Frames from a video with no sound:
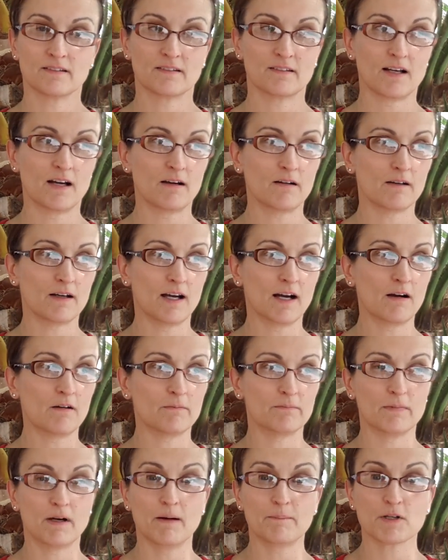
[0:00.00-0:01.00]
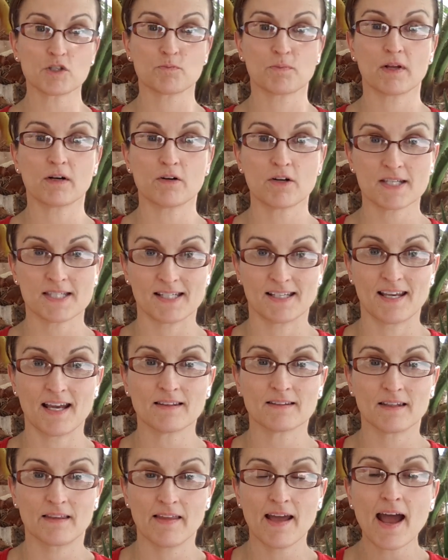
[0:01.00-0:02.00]
How, how, how much better does it
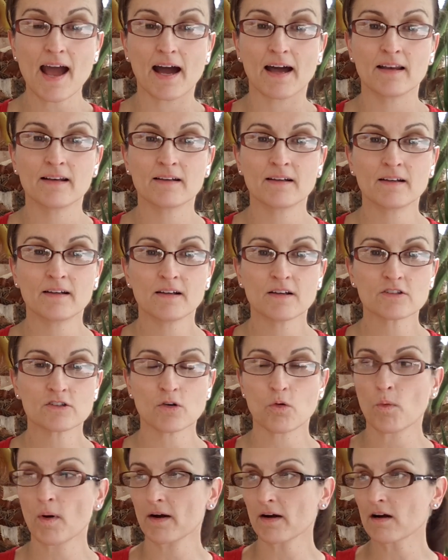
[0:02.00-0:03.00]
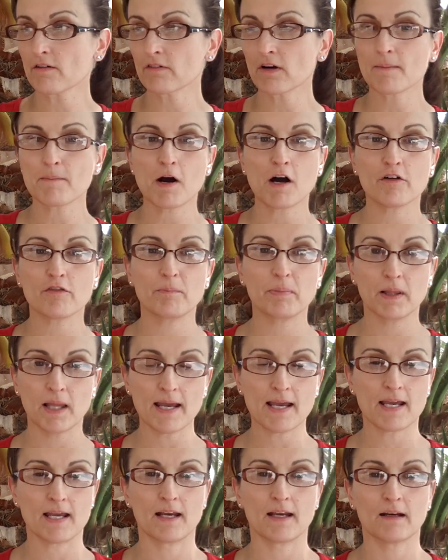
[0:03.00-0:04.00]
get than that? So wherever I'm off
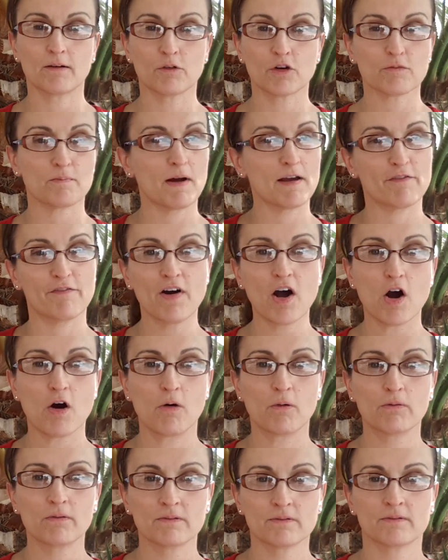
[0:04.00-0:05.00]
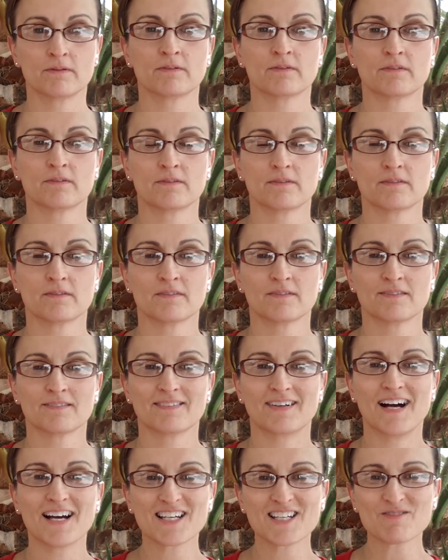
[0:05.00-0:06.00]
playing with my phone,
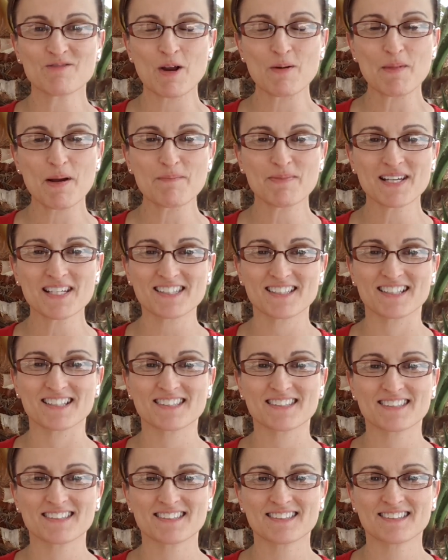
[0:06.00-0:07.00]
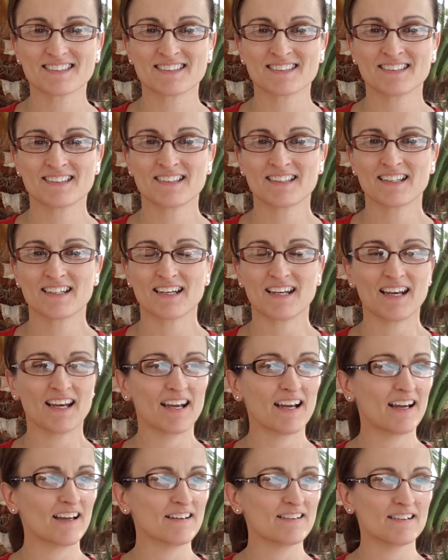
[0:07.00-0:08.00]
I can run my business.
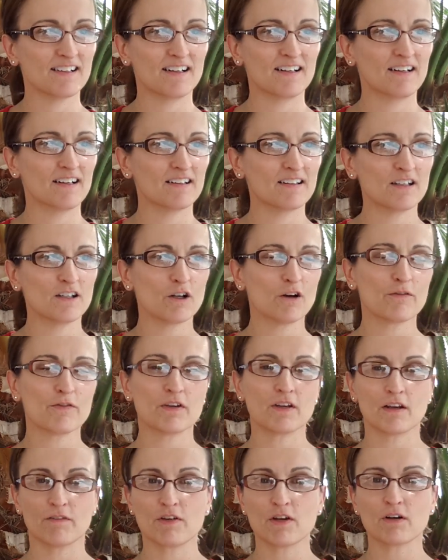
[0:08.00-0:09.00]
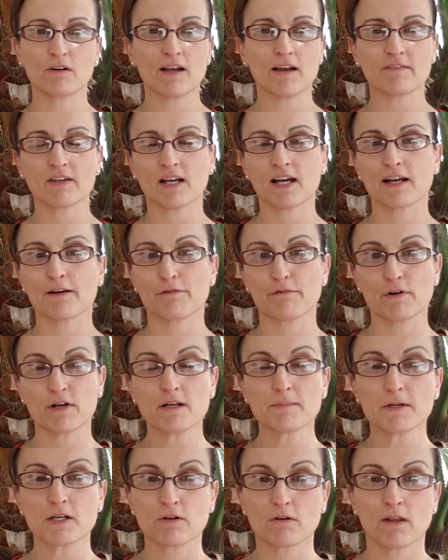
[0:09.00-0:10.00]
And, uh, you know, if, if you don't have that kind of
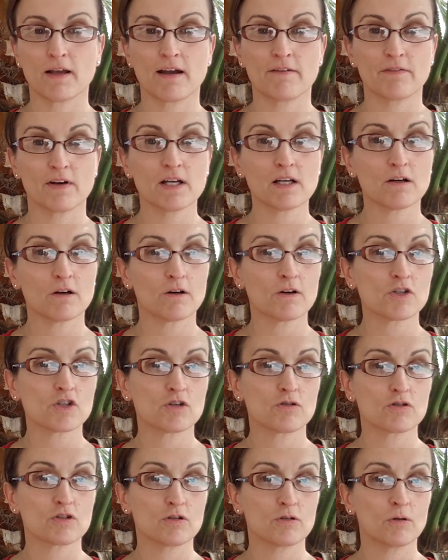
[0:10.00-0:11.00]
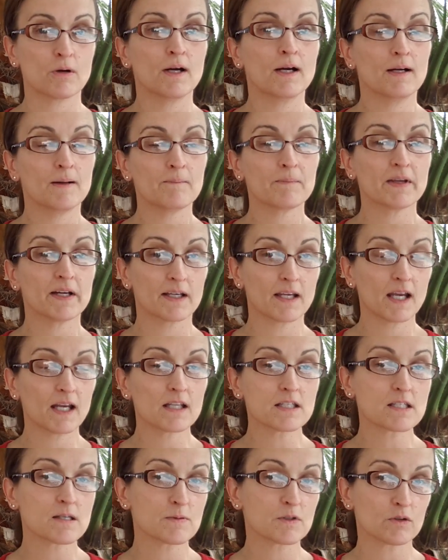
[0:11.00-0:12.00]
freedom in your life, I encourage you to
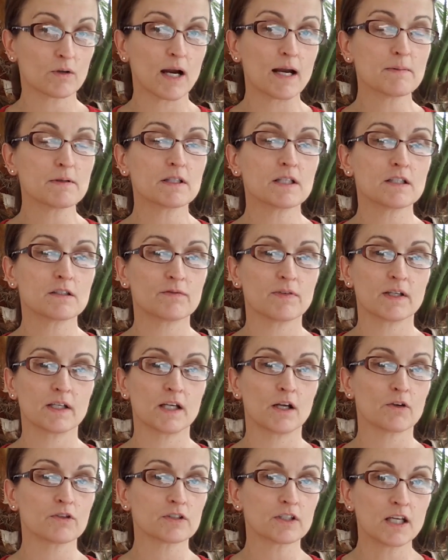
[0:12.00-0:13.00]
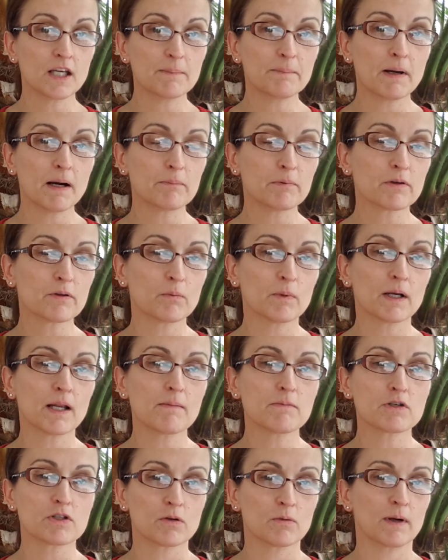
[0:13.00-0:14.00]
again, subscribe to these videos, keep up with what
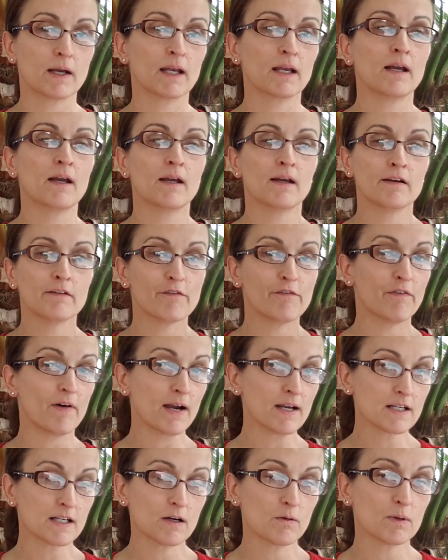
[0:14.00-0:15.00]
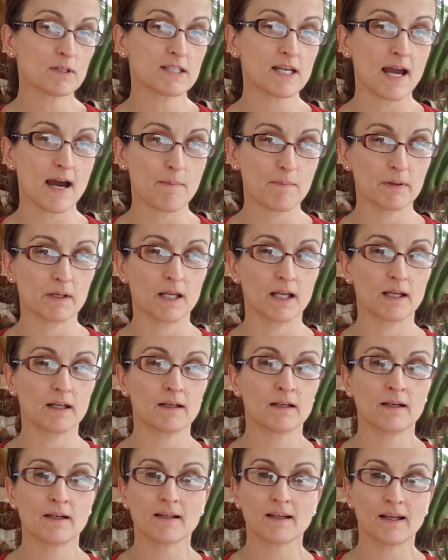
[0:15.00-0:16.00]
I'm doing, find out what's happening,
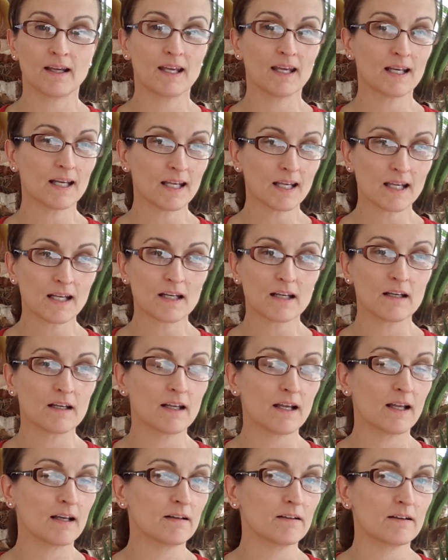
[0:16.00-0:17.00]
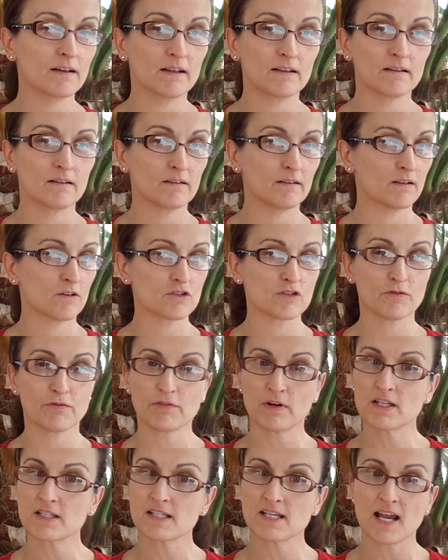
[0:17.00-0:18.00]
get in and, and, and there's a
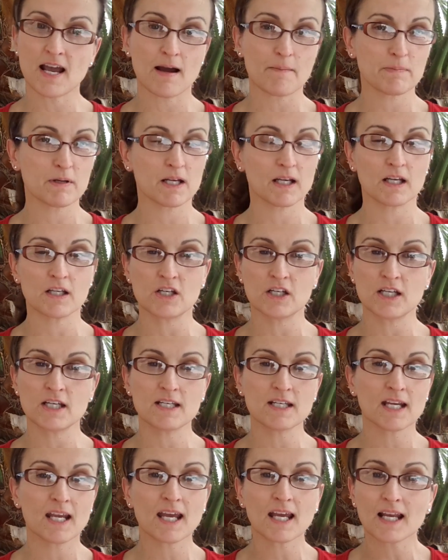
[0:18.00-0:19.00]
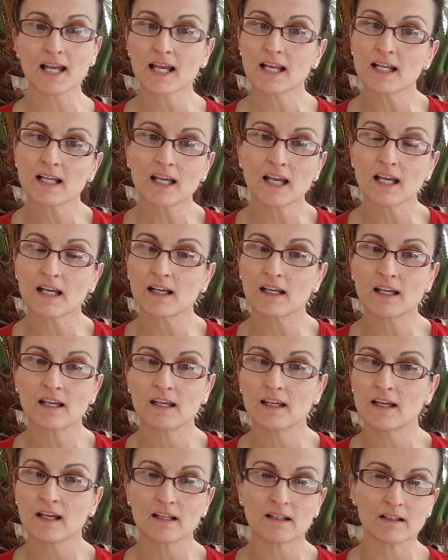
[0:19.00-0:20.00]
frenzy happening and you need to get in and get,
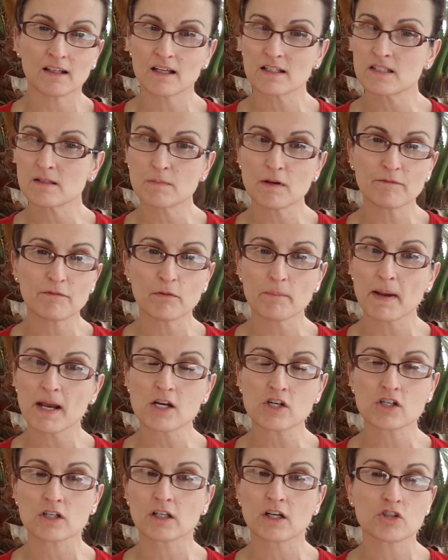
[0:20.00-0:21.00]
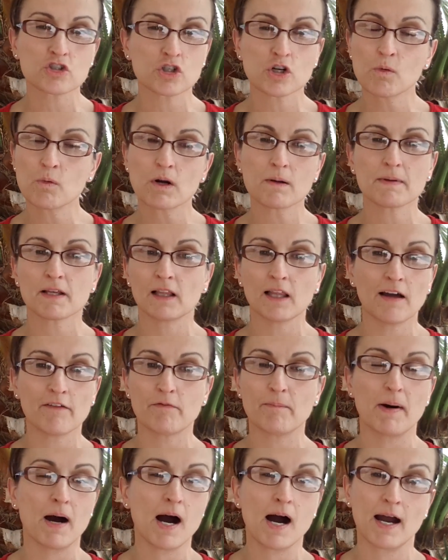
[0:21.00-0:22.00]
get, get some information because you don't want to be
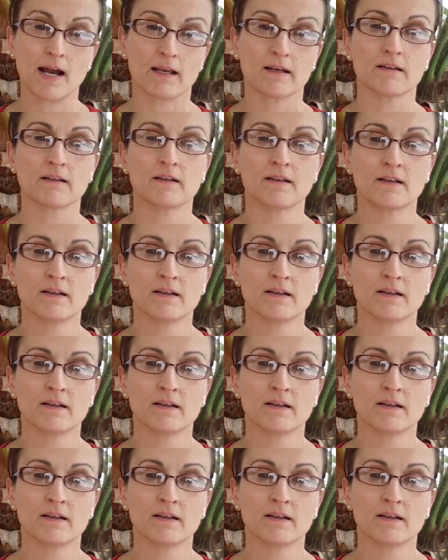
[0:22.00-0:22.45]
left behind.